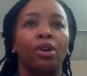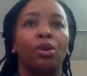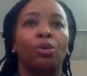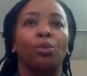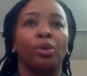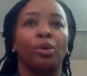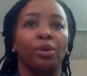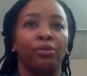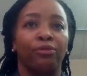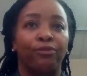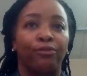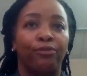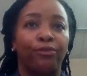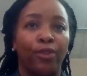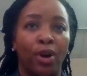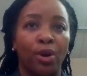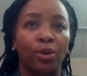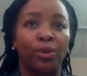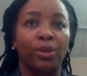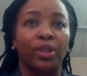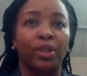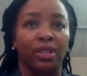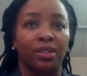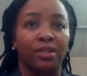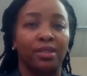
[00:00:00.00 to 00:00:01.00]
we're
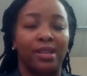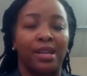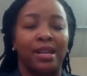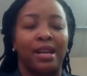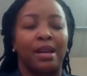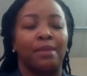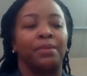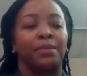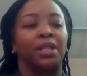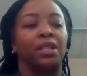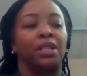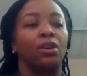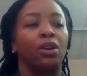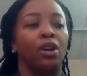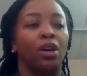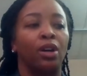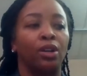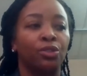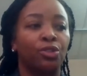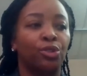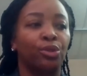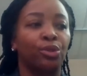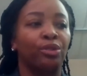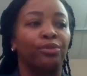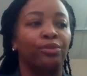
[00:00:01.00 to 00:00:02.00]
focused, and I mean
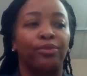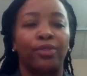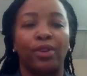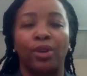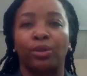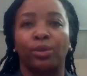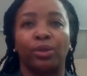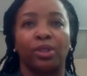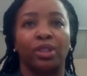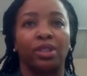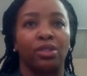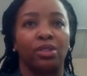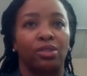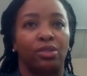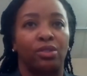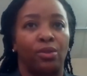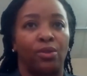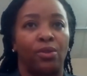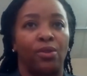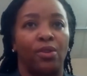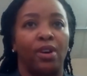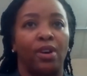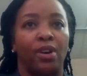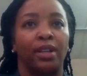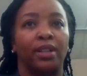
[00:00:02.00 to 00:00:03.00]
ultra focused
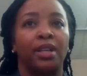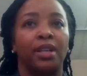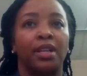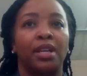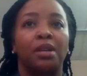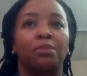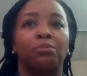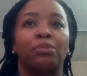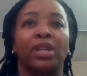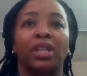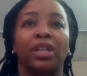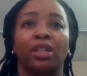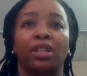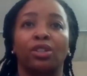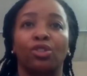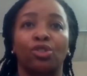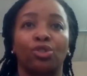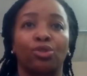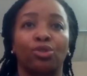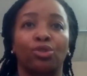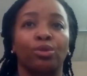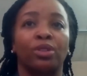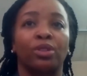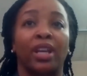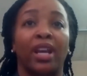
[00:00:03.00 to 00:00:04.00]
on making
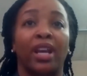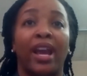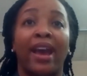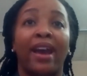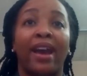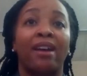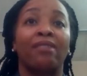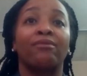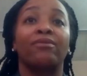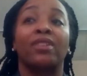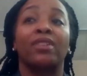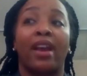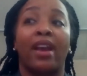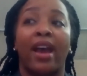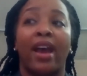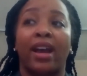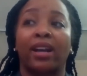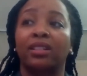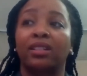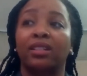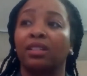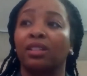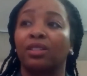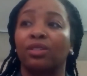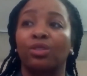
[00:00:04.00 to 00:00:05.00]
sure they have the
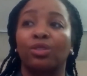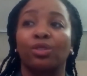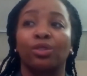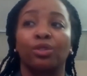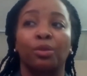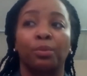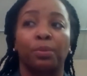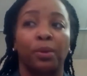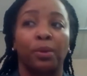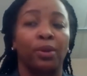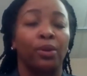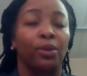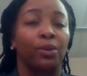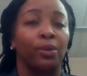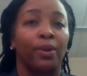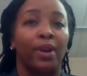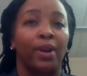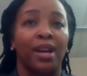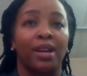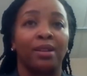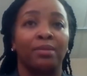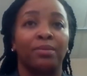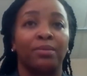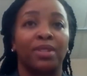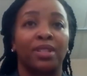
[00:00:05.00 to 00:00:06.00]
access to the
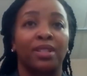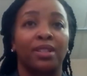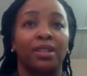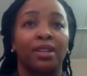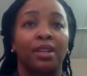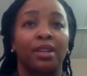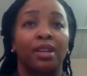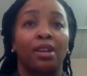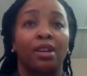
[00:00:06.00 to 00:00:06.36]
programs,